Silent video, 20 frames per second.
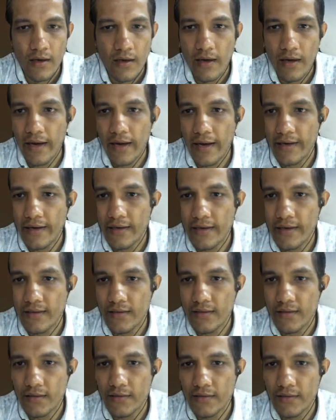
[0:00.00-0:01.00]
and
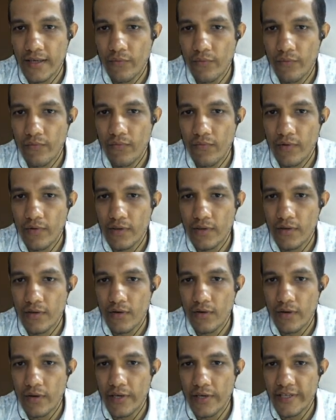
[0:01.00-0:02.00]

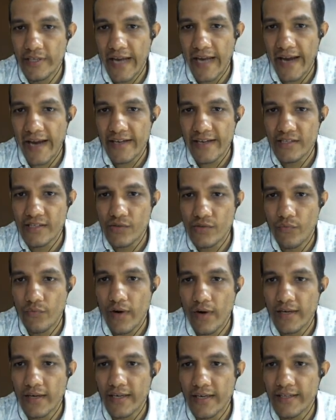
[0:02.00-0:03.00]
it carries
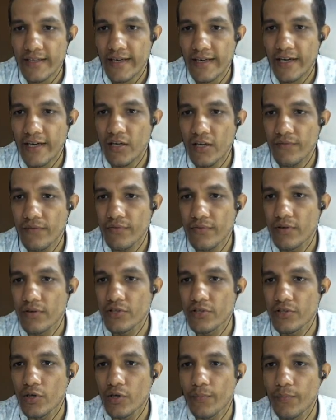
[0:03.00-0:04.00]
water at the rate of
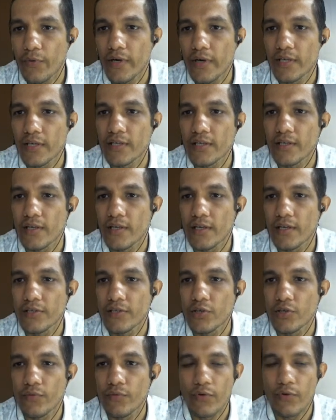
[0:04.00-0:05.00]

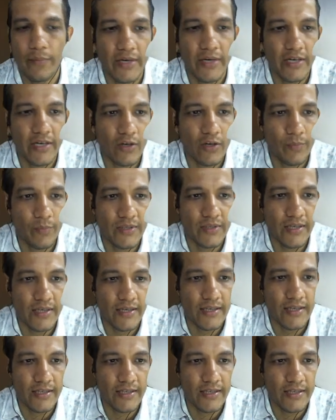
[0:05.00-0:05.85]
0.04 meter cube per second.